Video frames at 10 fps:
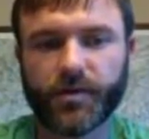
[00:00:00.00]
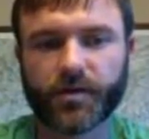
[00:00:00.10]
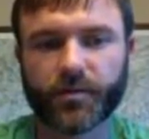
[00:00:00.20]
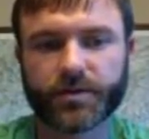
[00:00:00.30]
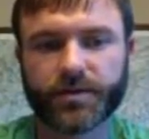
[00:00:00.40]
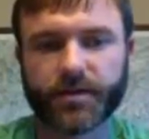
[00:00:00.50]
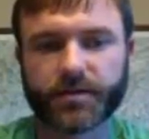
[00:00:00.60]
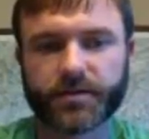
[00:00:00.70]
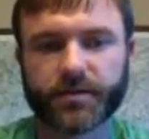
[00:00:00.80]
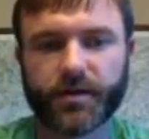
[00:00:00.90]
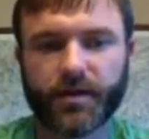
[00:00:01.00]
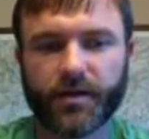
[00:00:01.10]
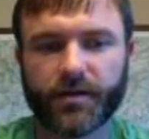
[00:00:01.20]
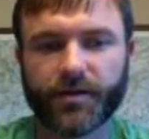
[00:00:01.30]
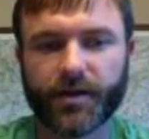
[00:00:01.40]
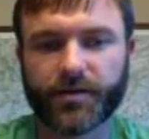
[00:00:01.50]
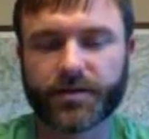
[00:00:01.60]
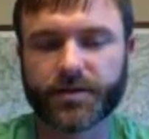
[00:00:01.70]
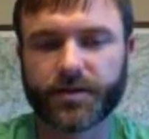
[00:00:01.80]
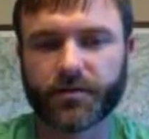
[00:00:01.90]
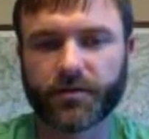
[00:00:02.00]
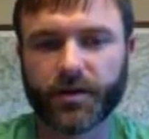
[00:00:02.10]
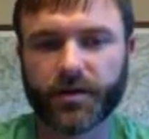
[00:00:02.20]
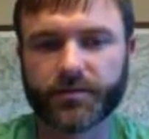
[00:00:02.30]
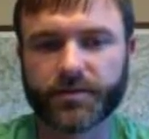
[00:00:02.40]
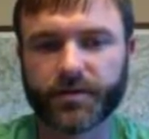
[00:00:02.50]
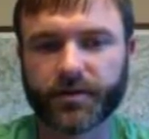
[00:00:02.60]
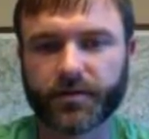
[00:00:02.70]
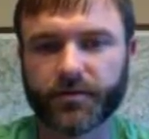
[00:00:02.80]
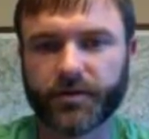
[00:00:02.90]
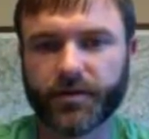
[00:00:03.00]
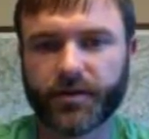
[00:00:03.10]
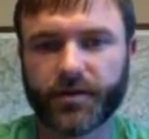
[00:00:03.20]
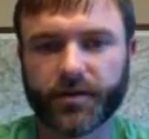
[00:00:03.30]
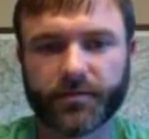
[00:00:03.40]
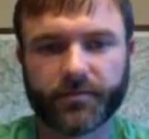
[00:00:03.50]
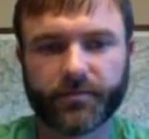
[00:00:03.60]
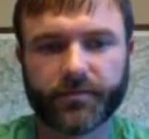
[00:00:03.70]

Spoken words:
Number 6, don the sterile gloves that are included in the kit.